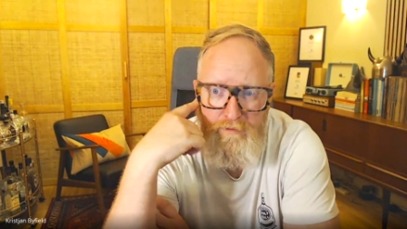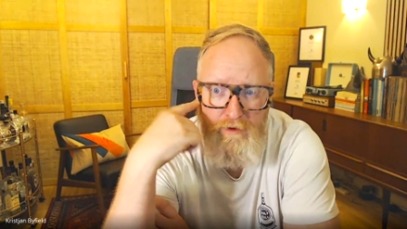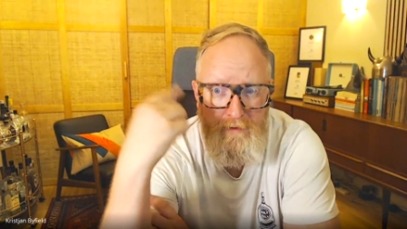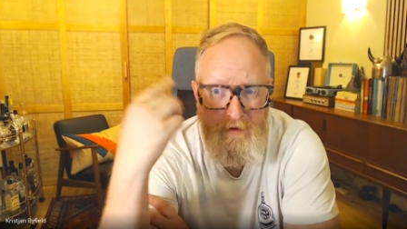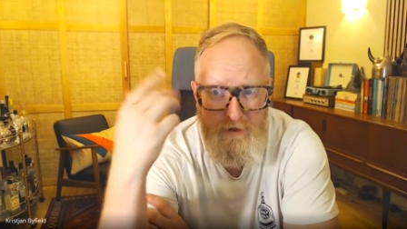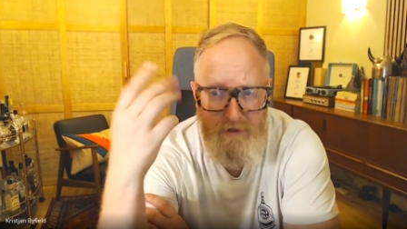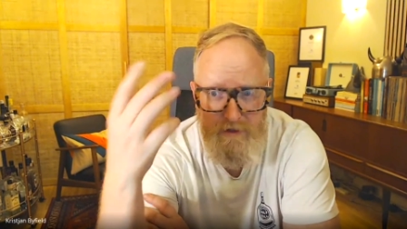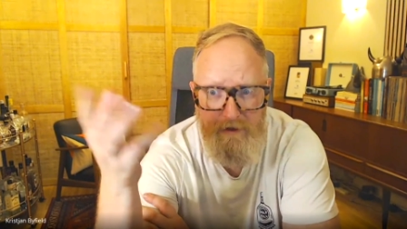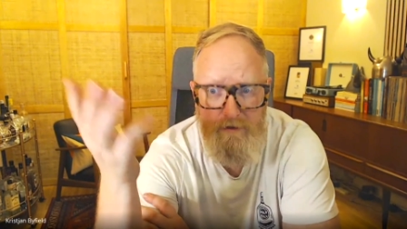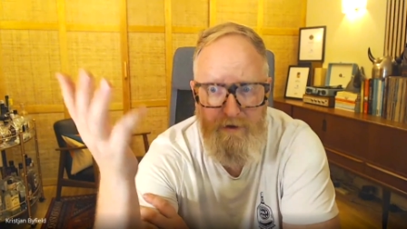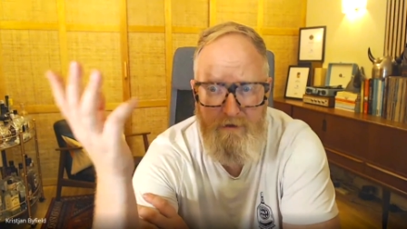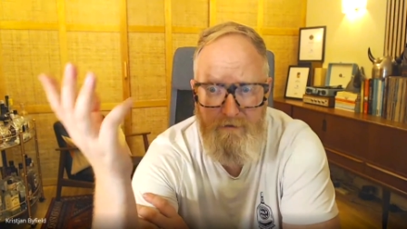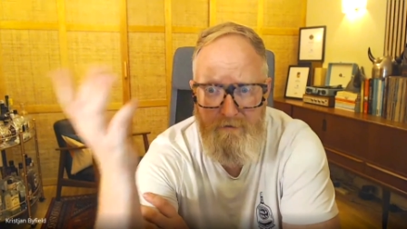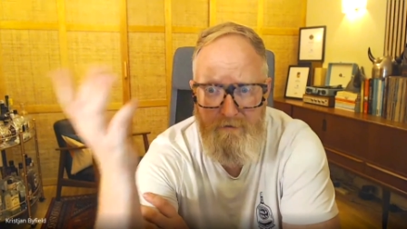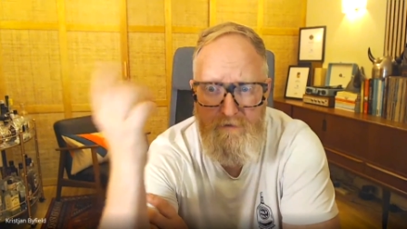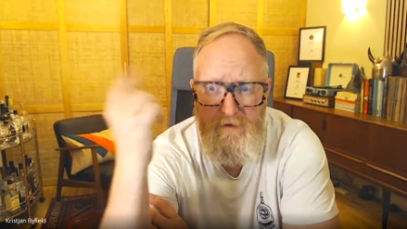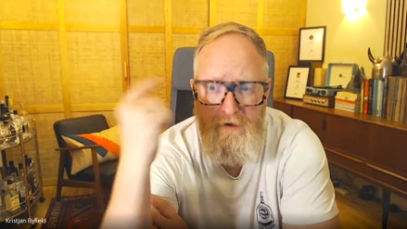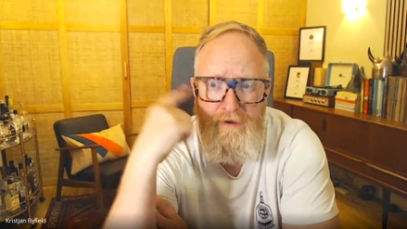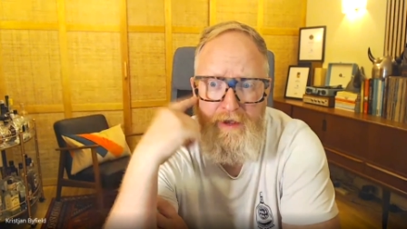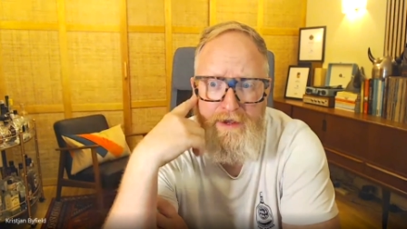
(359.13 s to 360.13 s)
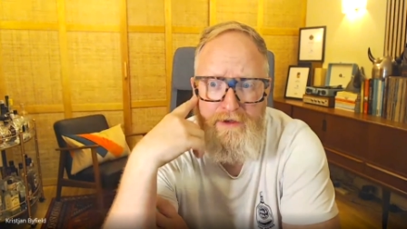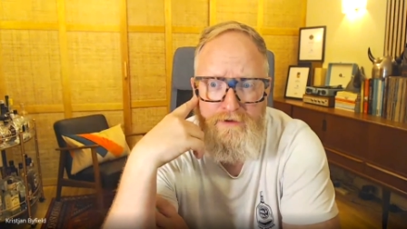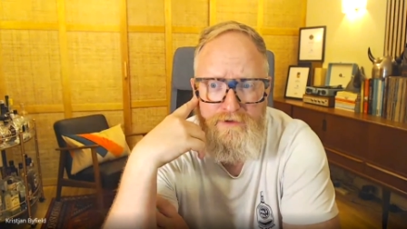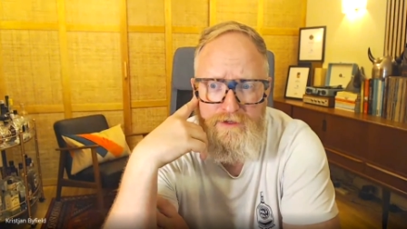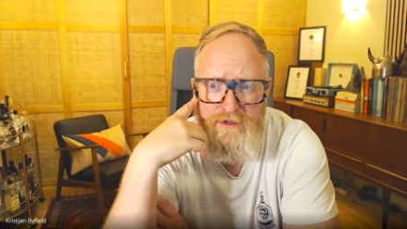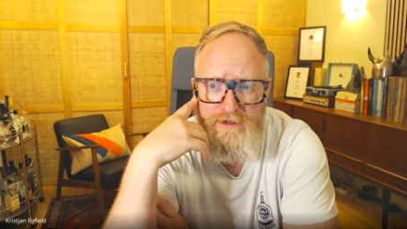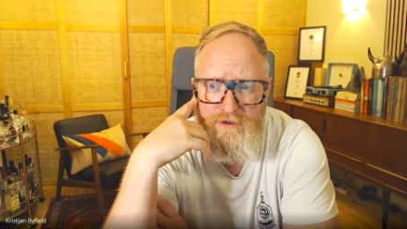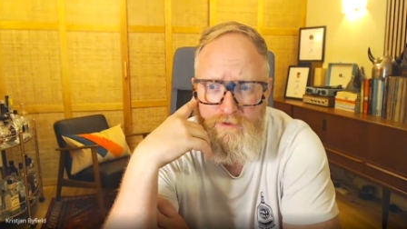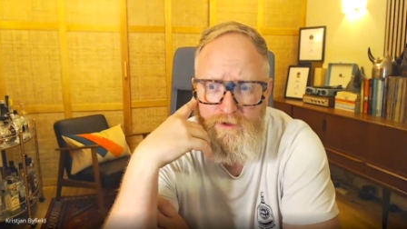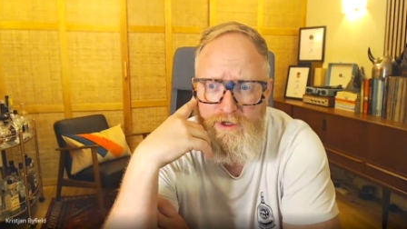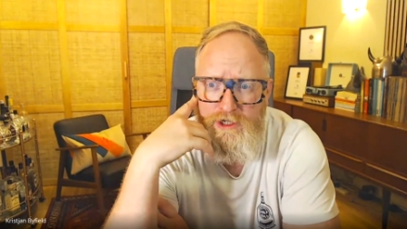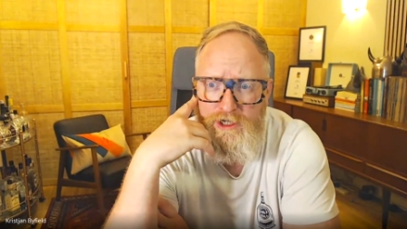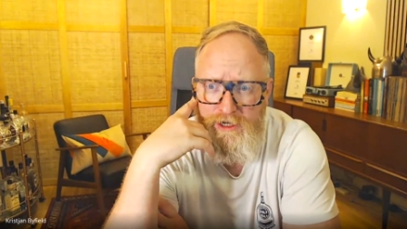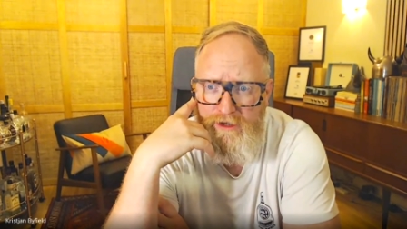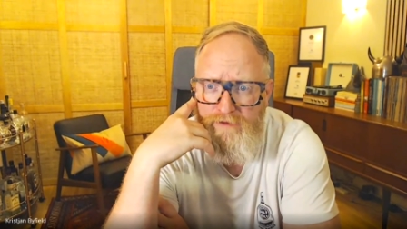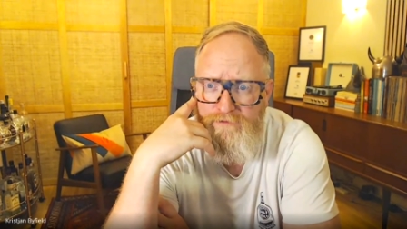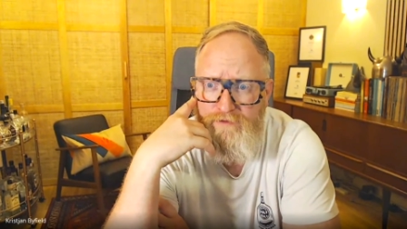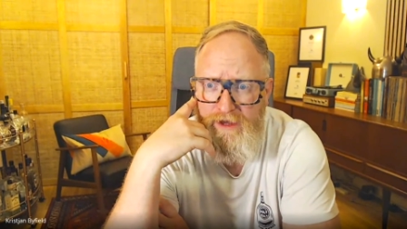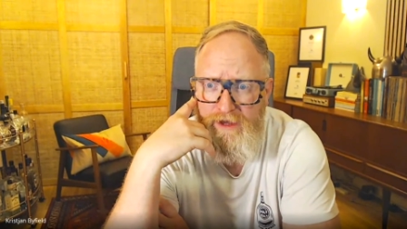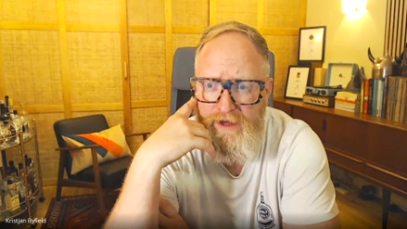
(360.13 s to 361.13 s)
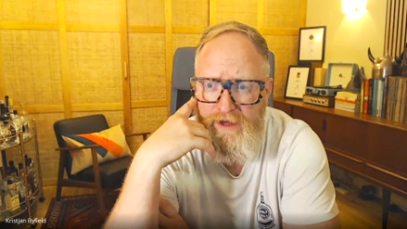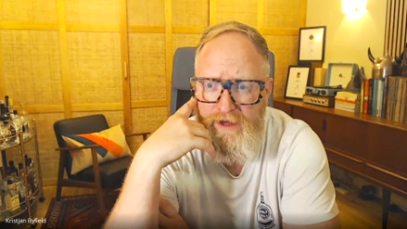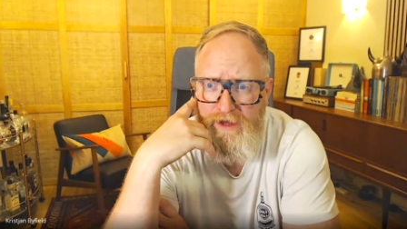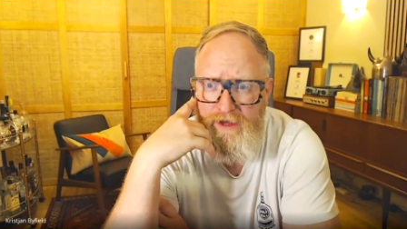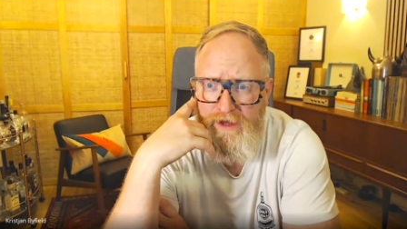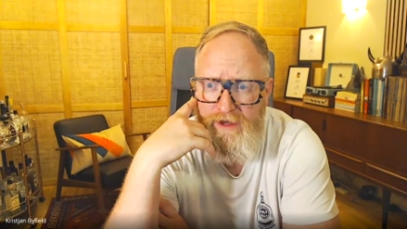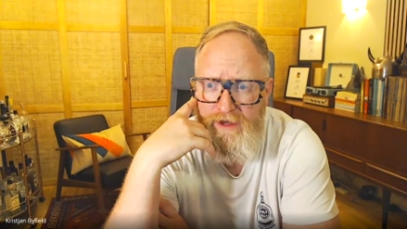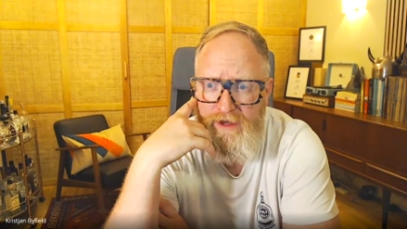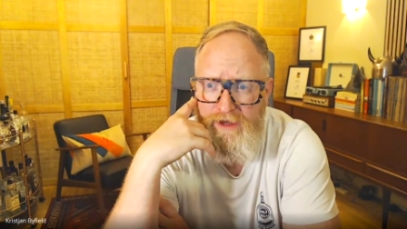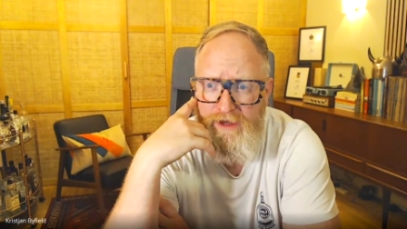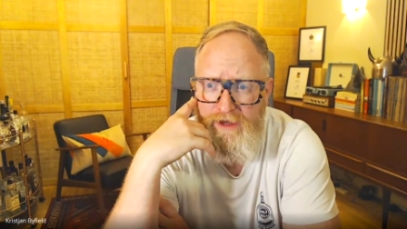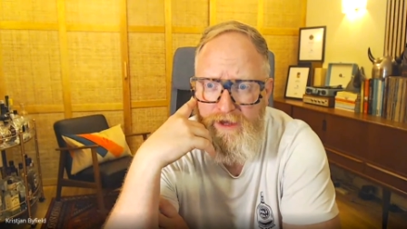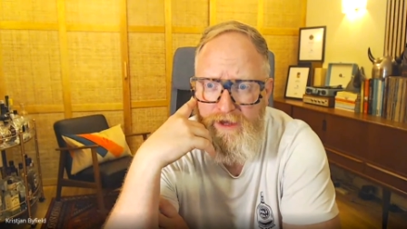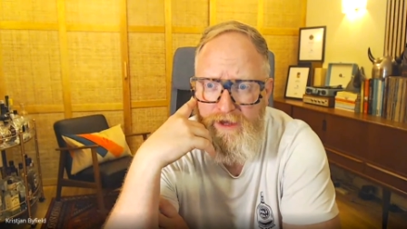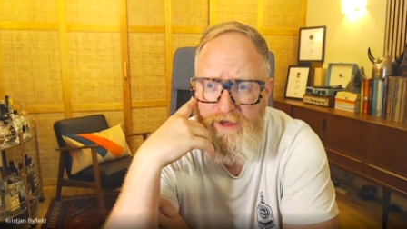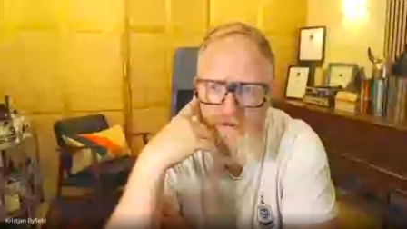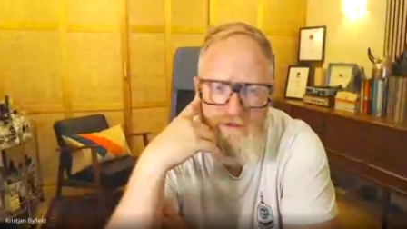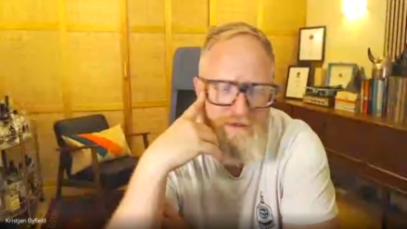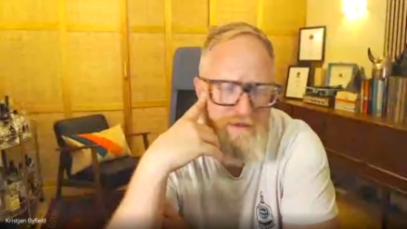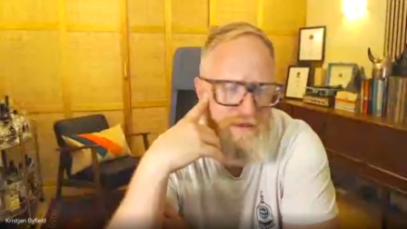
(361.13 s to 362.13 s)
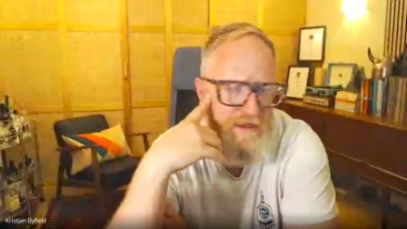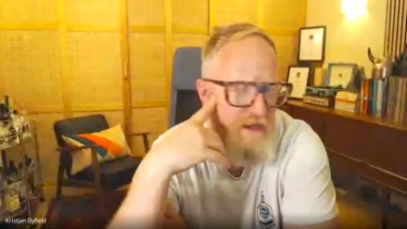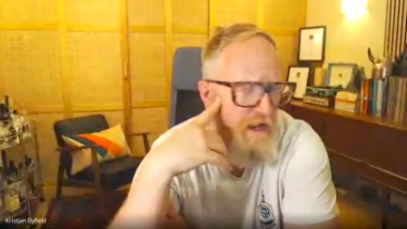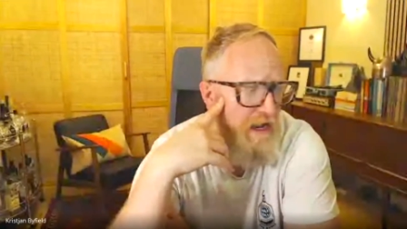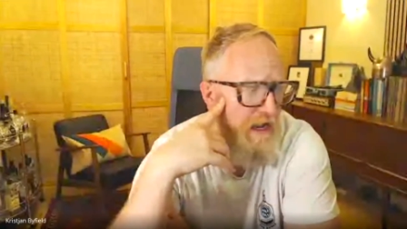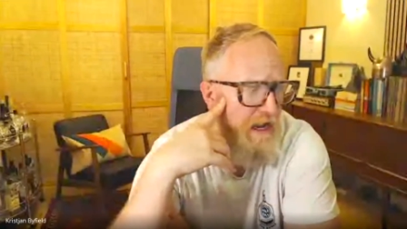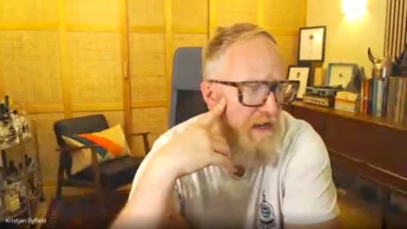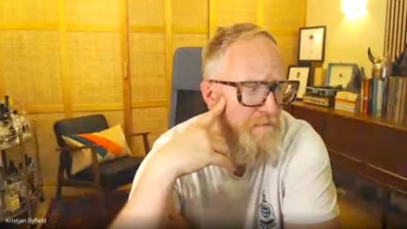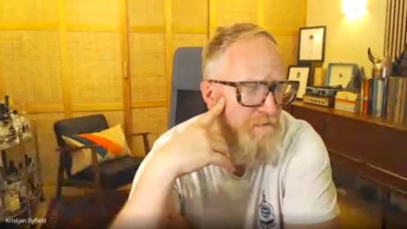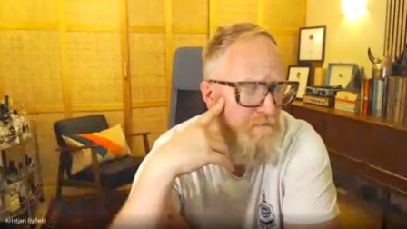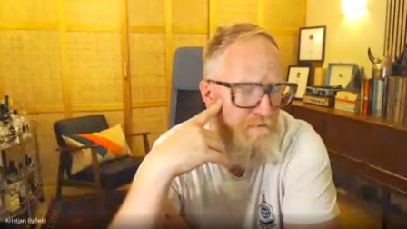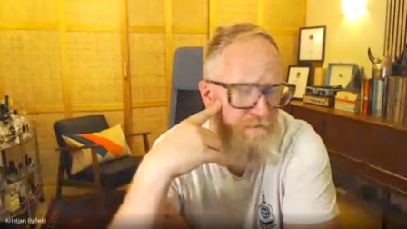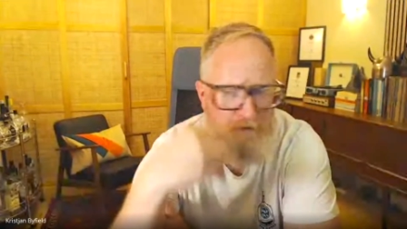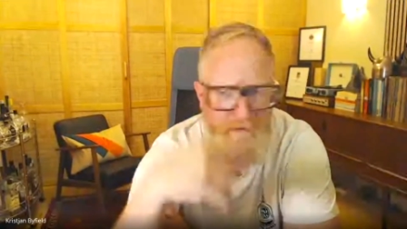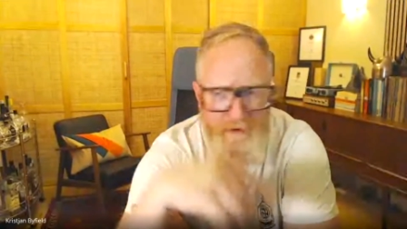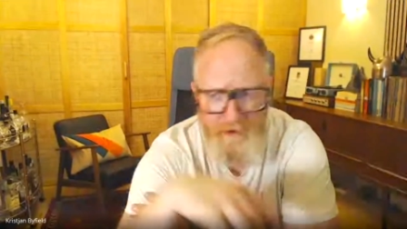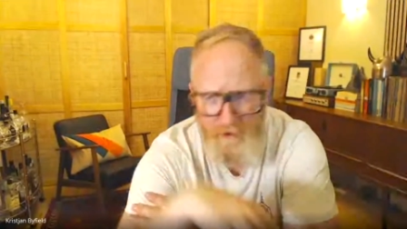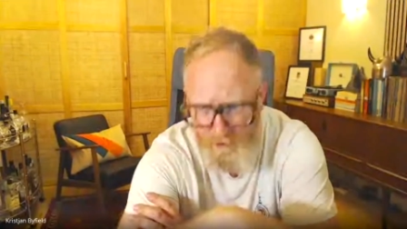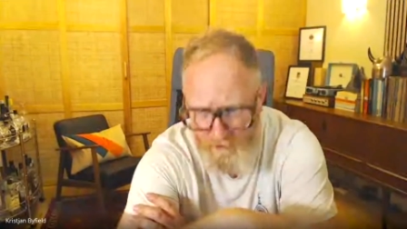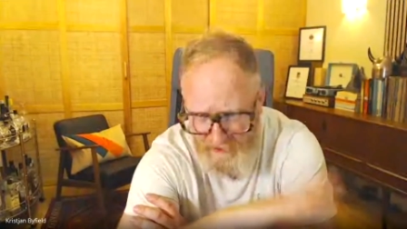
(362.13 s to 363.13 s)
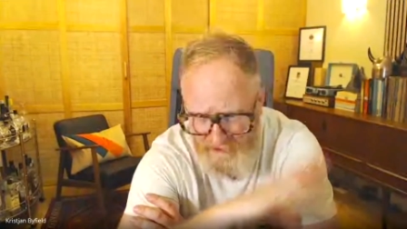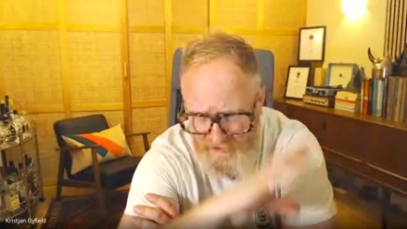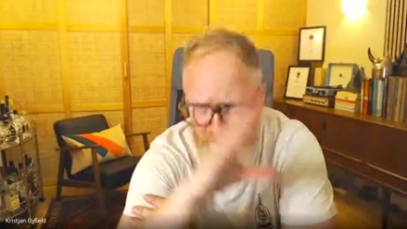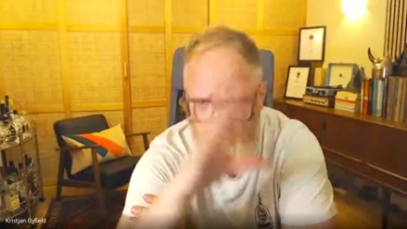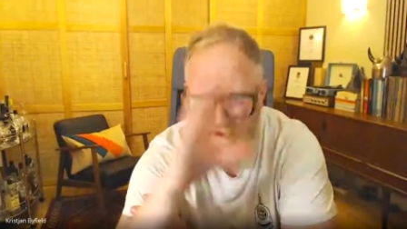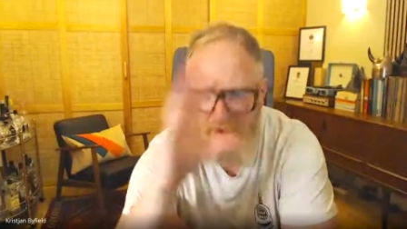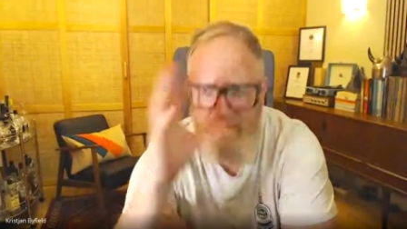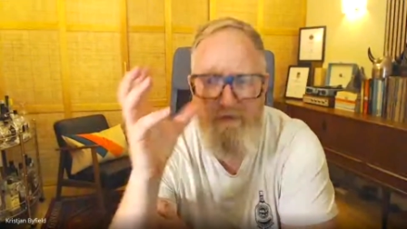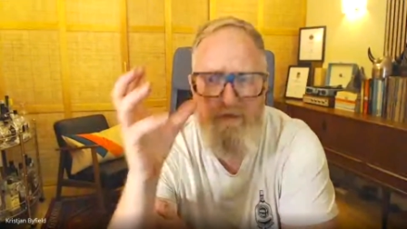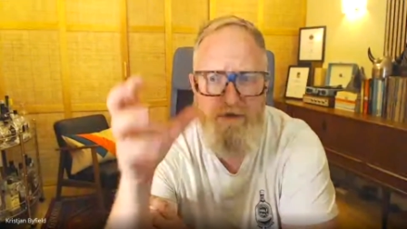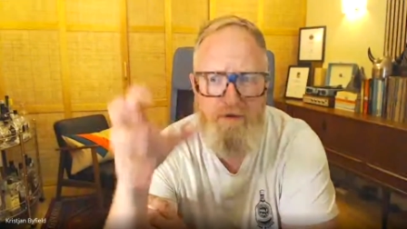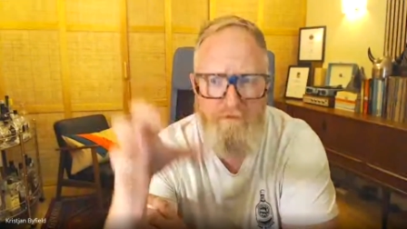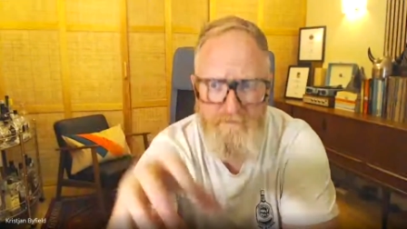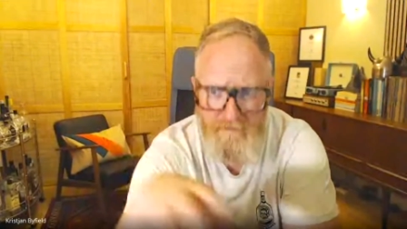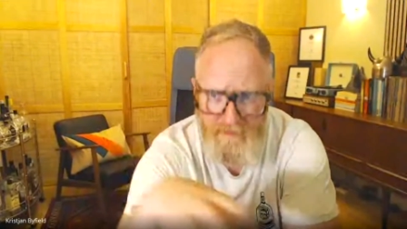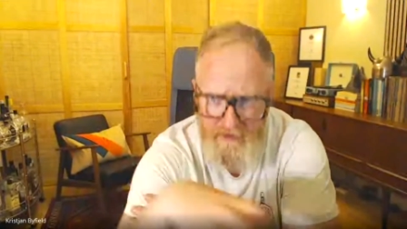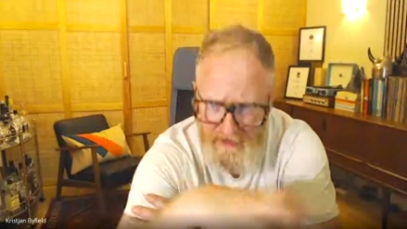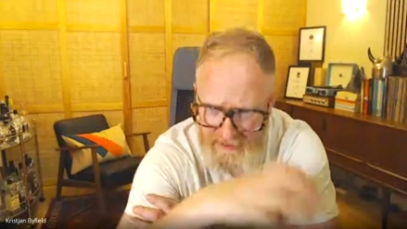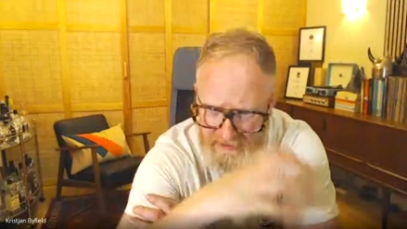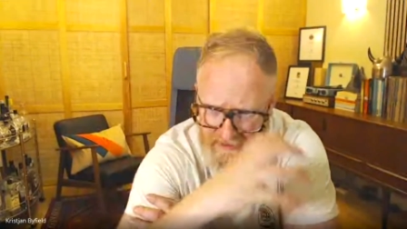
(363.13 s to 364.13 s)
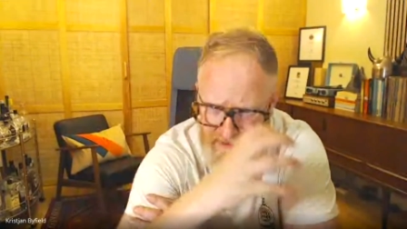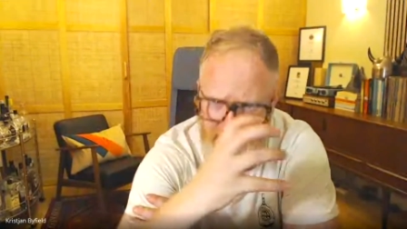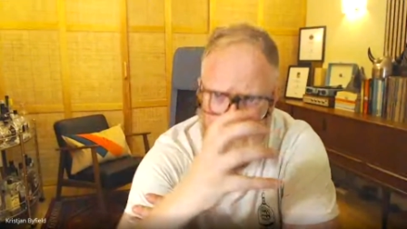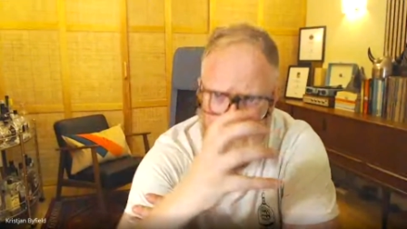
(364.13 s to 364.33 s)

but we do have a few houses which have a HMO license, but we always rent them as a